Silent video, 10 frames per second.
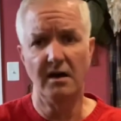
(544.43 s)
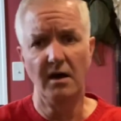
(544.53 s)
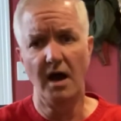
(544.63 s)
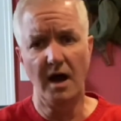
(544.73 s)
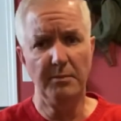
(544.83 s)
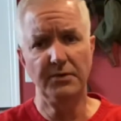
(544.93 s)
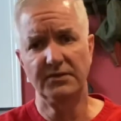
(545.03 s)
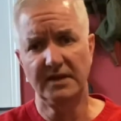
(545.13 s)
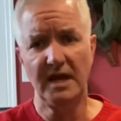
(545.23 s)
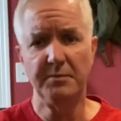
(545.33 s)
I'm putting the
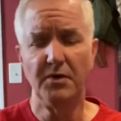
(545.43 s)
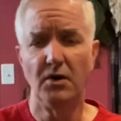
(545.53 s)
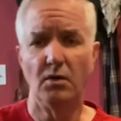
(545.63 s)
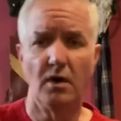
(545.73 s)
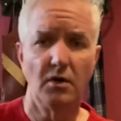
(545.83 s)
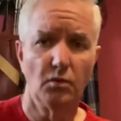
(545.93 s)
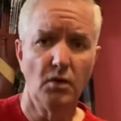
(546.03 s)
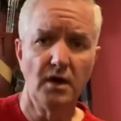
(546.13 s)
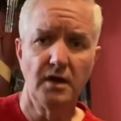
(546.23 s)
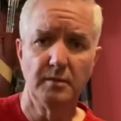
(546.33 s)
capo on
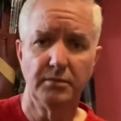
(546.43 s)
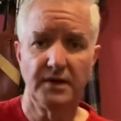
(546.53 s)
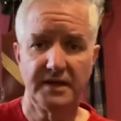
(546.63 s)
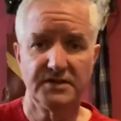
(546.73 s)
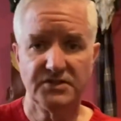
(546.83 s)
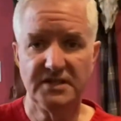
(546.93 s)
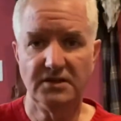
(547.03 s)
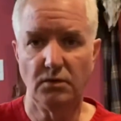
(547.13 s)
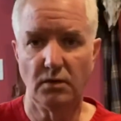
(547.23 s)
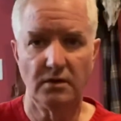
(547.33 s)
1 and playing a C chord, the